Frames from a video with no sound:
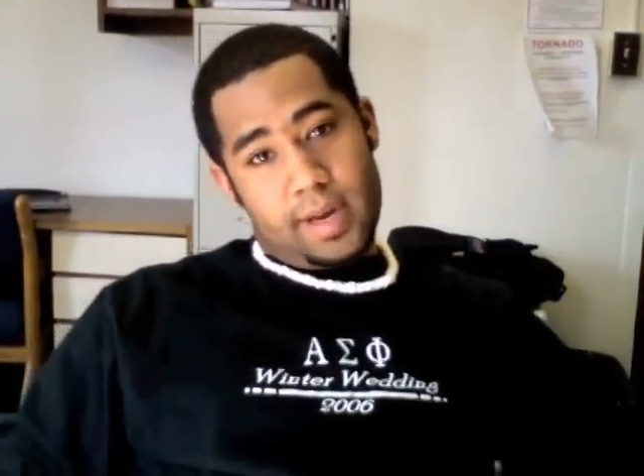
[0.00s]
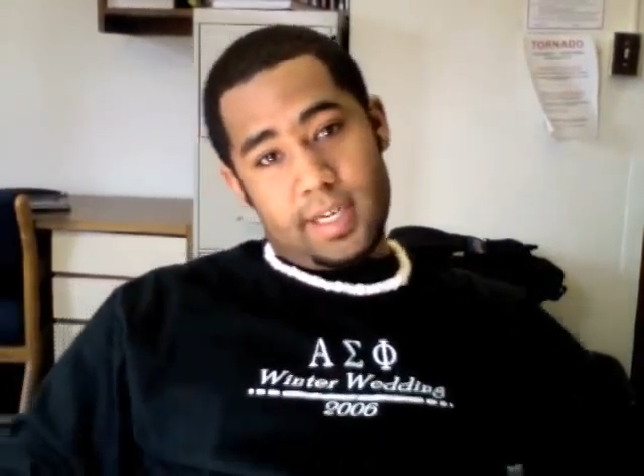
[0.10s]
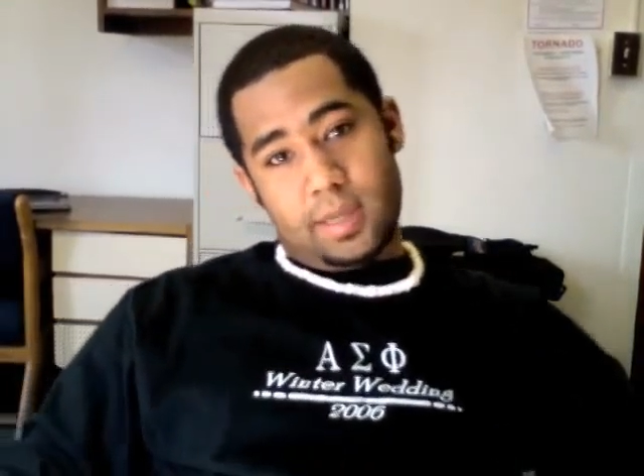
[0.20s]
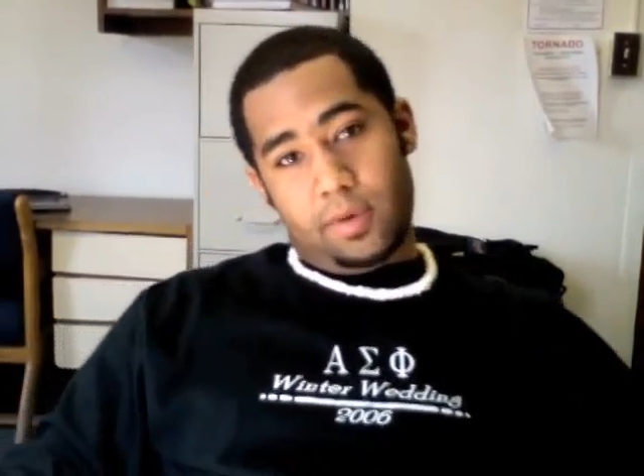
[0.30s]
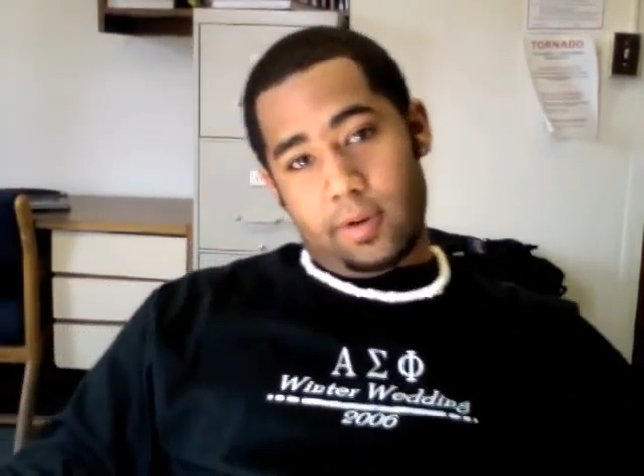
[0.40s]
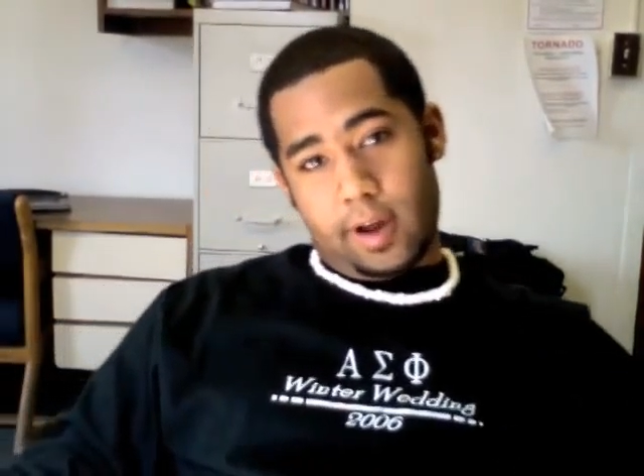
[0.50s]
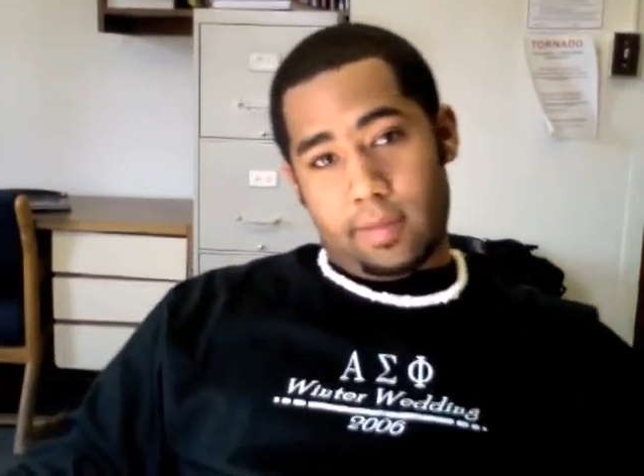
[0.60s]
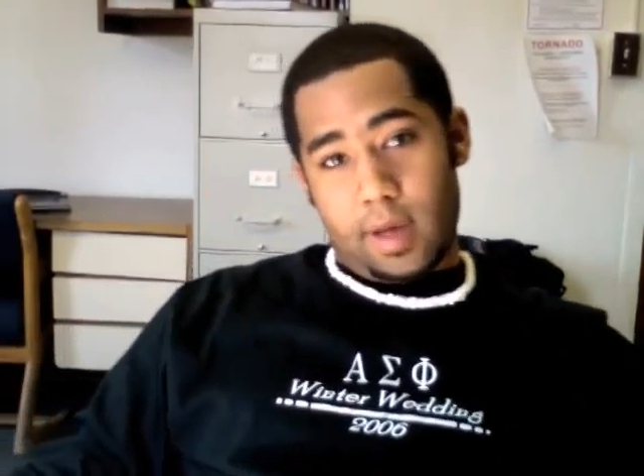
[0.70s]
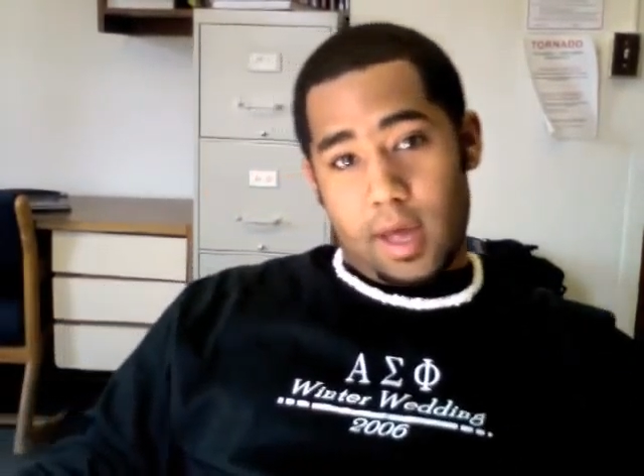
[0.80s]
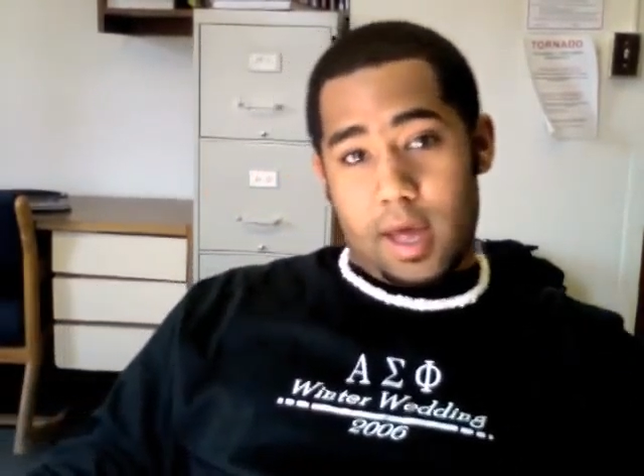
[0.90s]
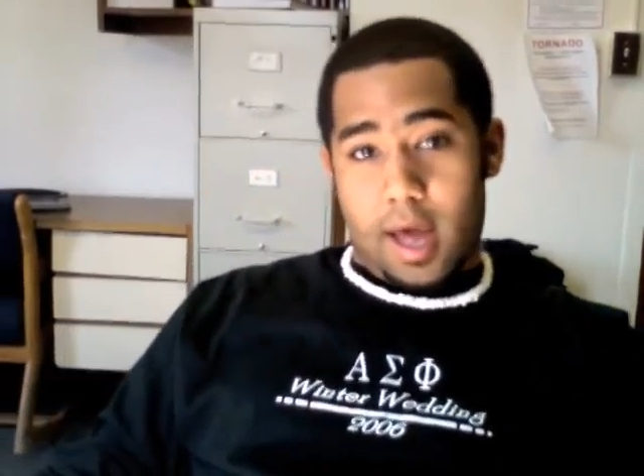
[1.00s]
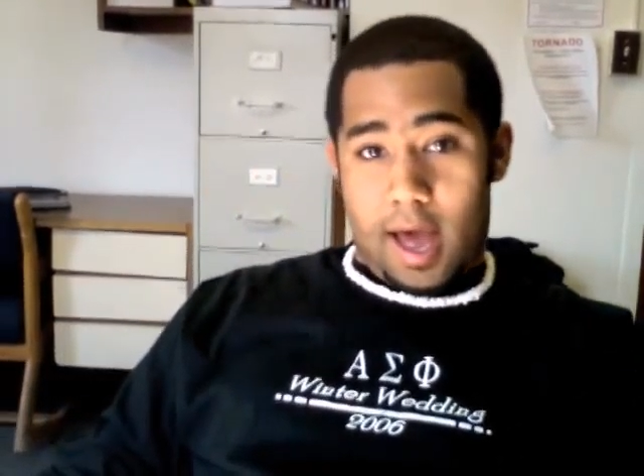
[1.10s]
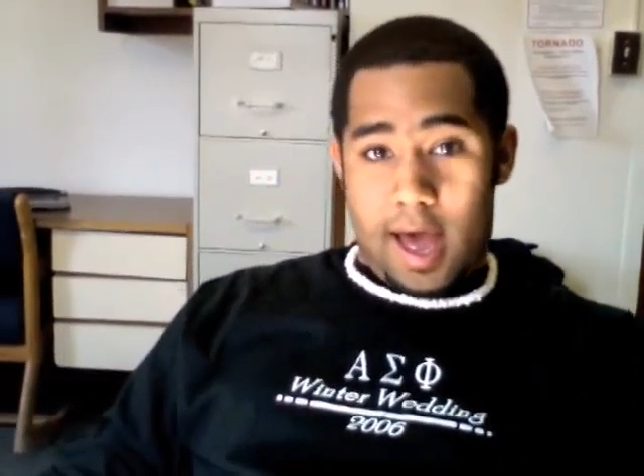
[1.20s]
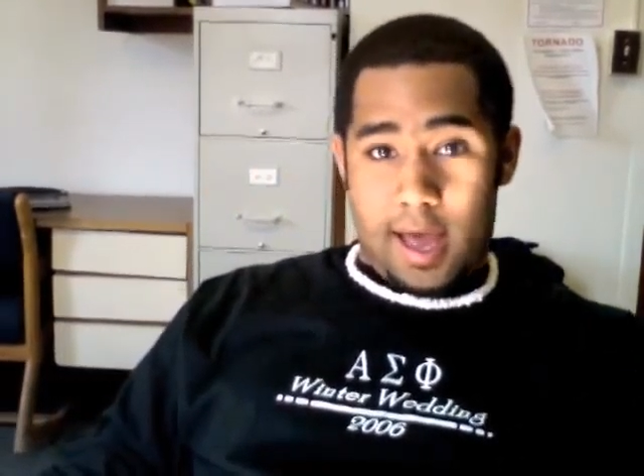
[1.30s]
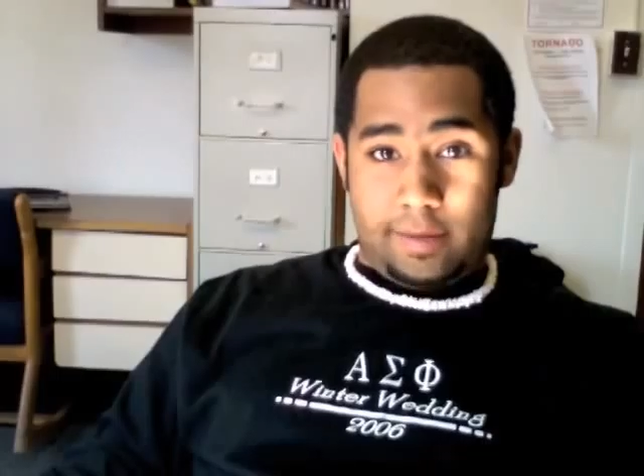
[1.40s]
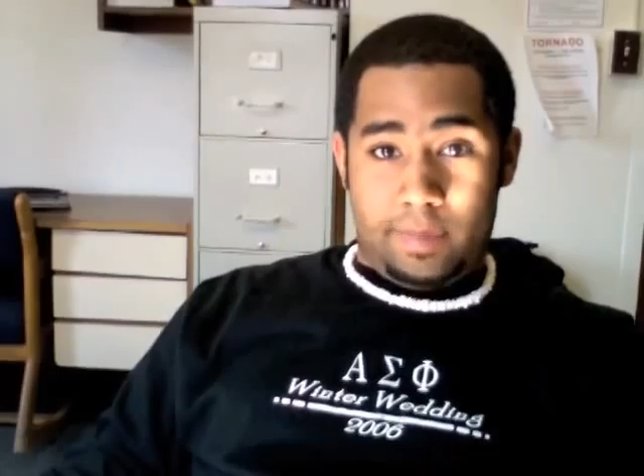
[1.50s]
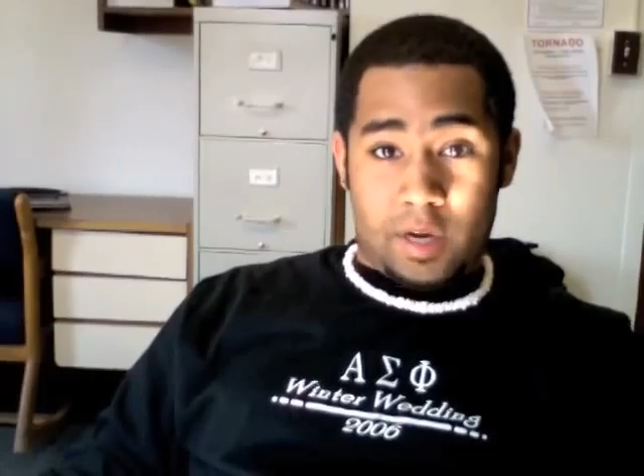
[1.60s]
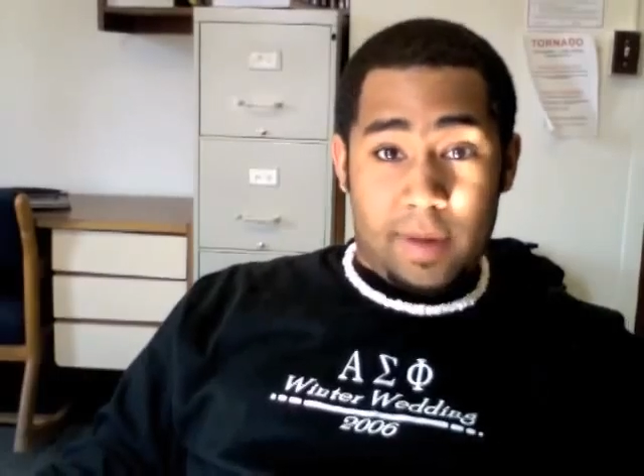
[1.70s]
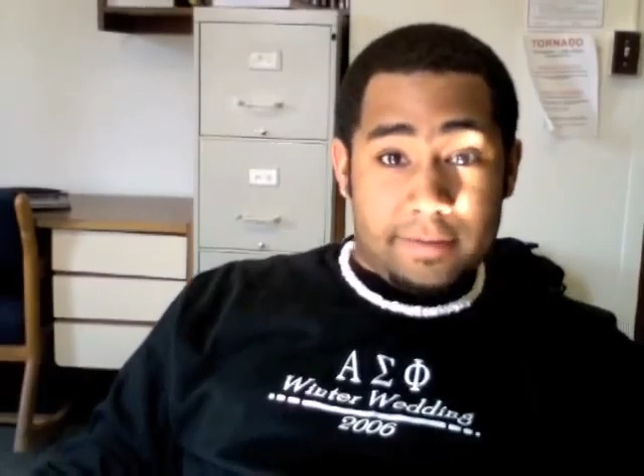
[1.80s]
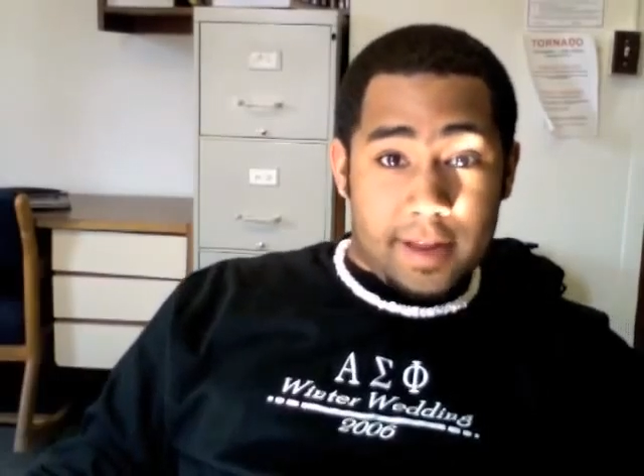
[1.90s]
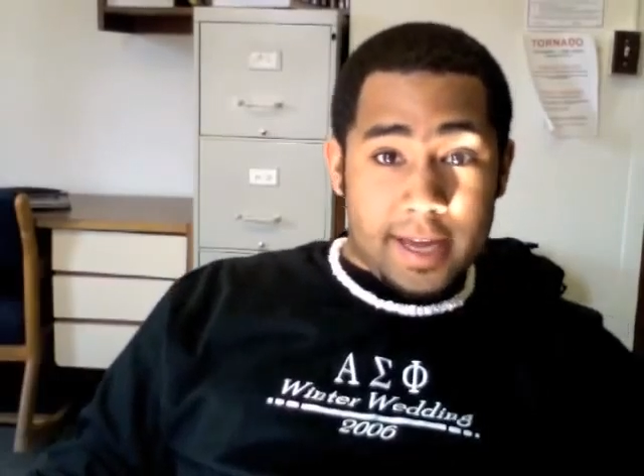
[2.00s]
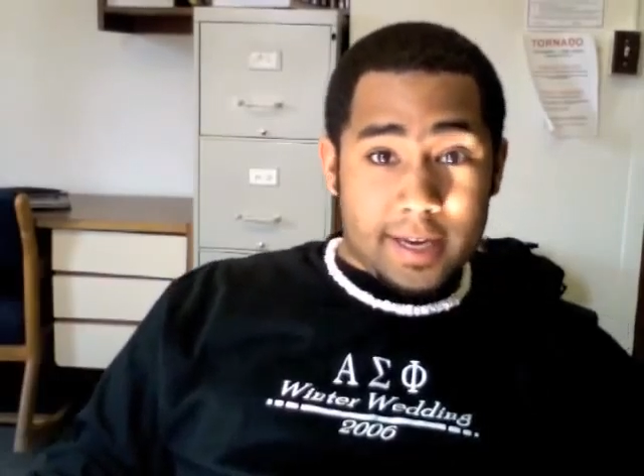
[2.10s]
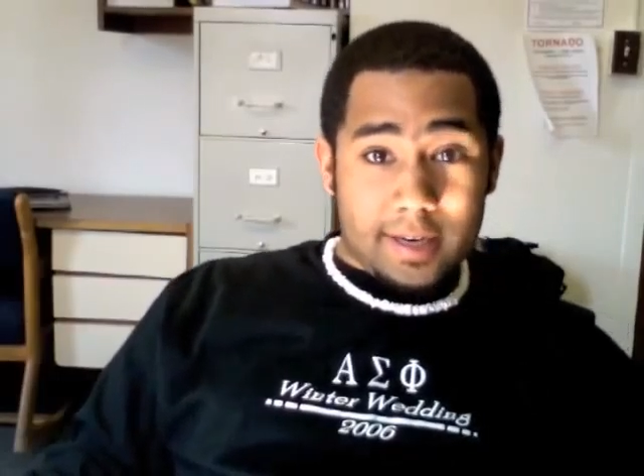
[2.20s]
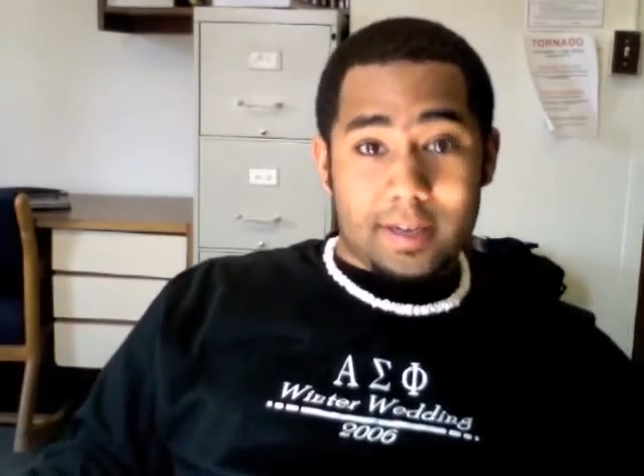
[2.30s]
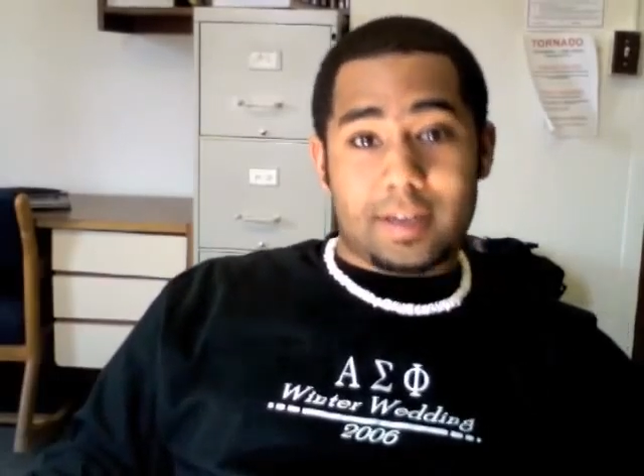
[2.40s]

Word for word: my Disney program. I booked my flight.